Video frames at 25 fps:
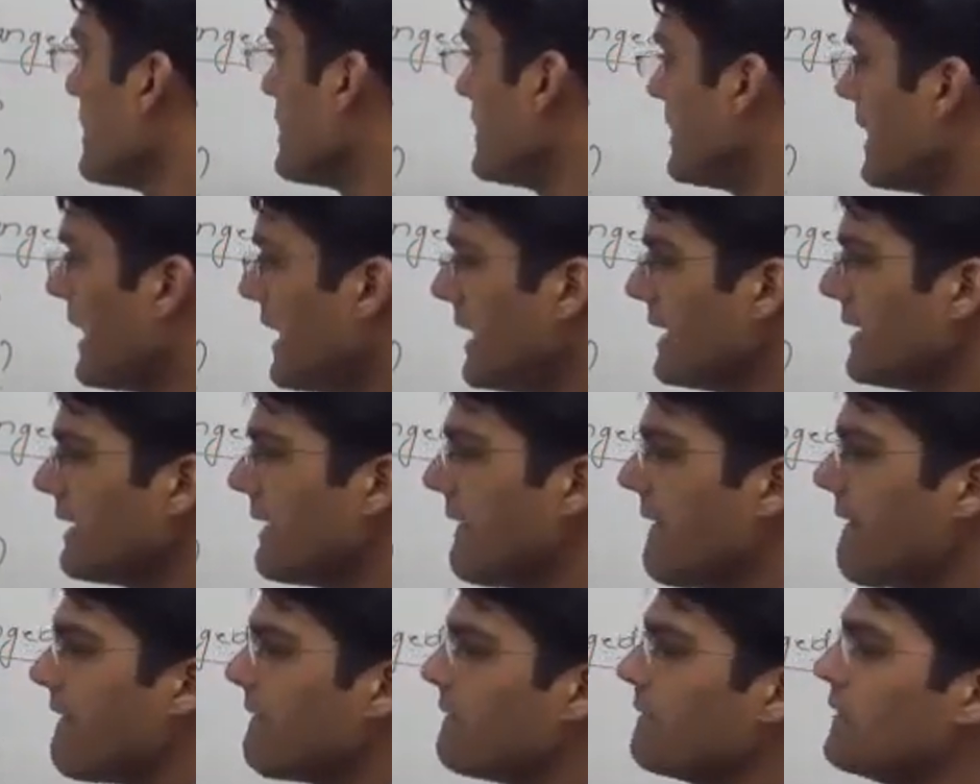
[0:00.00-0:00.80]

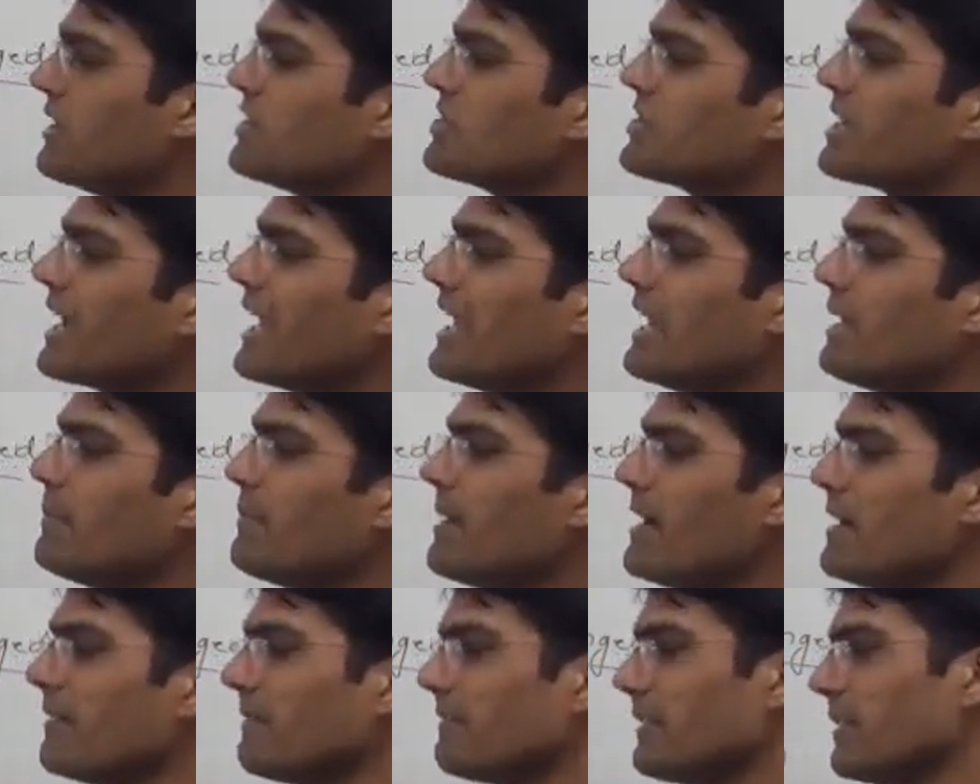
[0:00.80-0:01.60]
Then which
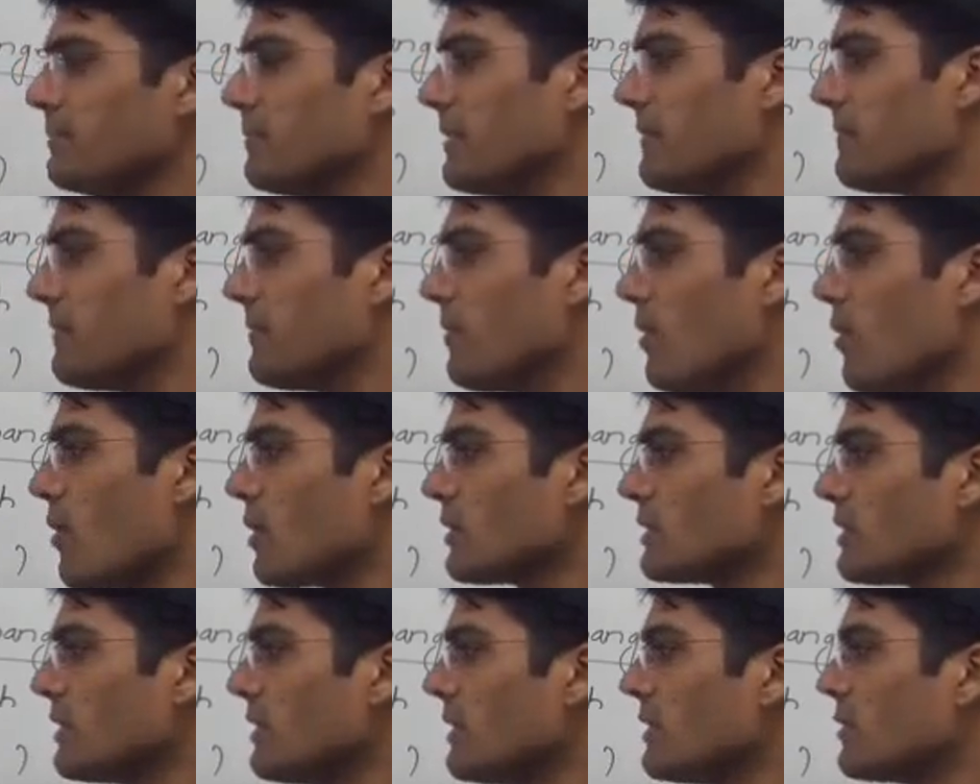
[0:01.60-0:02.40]
element will be
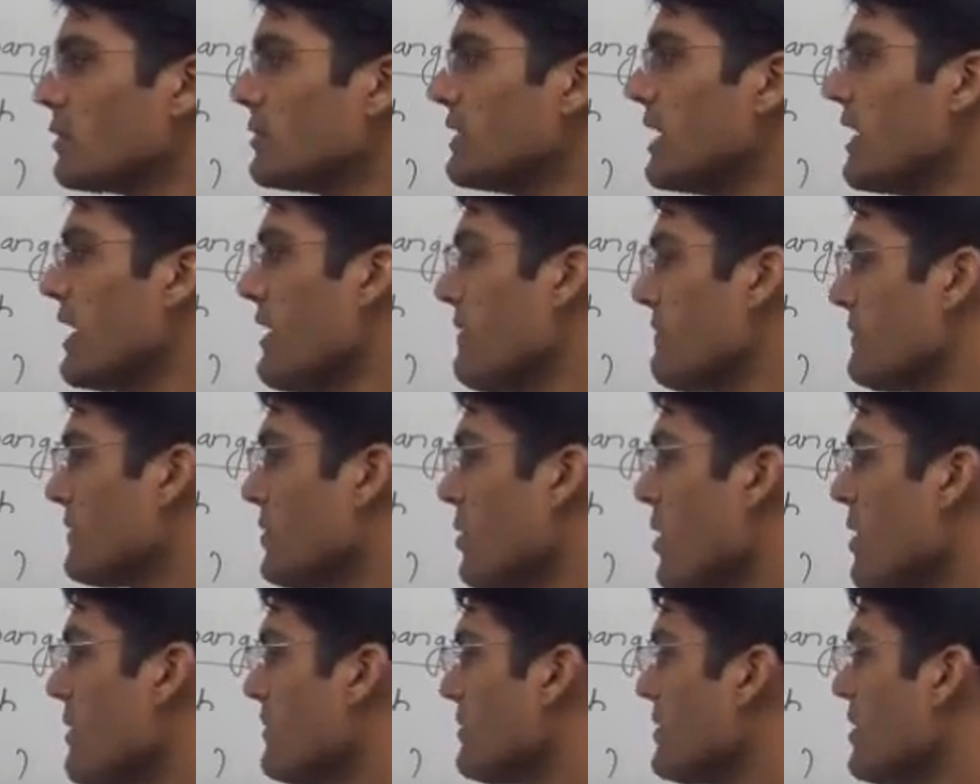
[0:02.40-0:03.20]
fourth to the
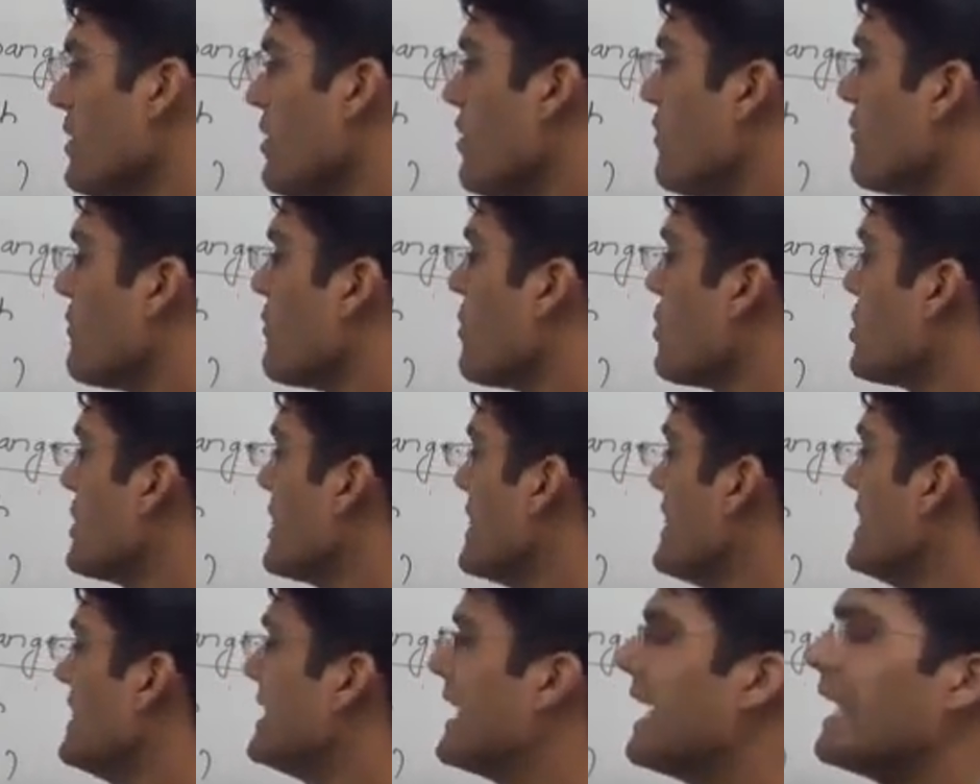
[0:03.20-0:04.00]
left of
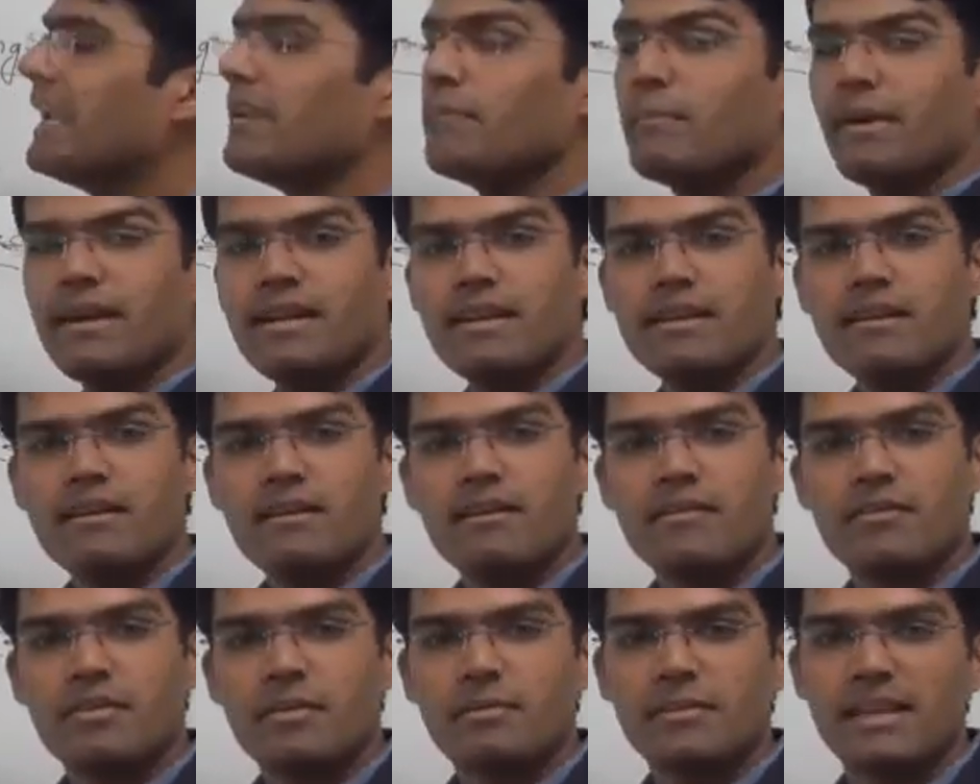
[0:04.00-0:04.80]
14th
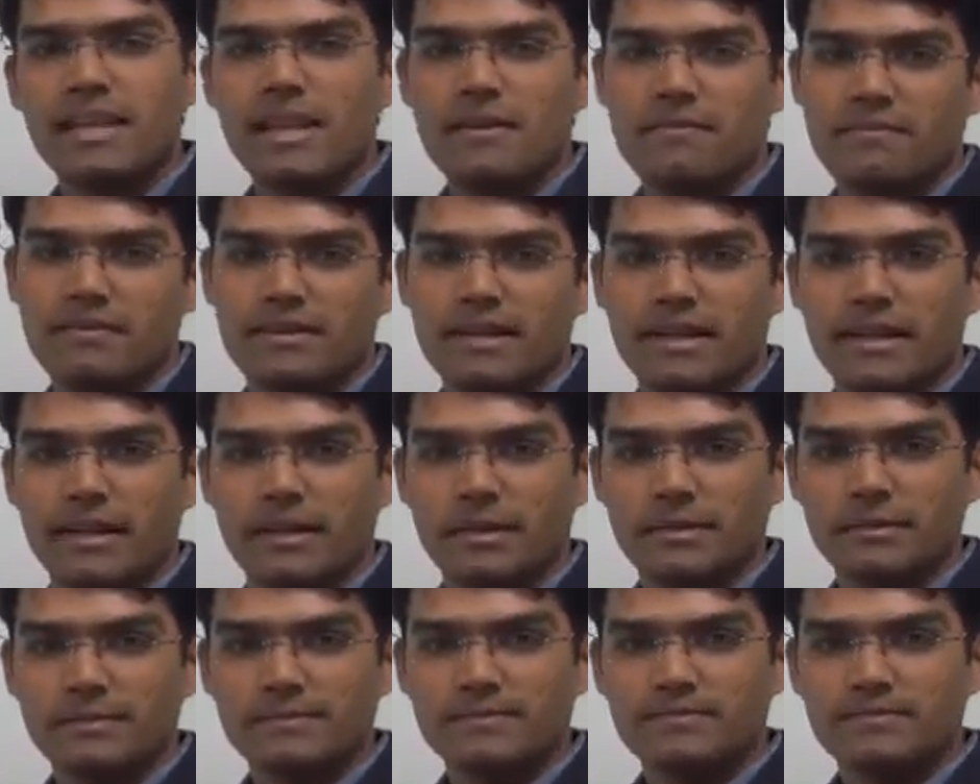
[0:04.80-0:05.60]
element from the left end.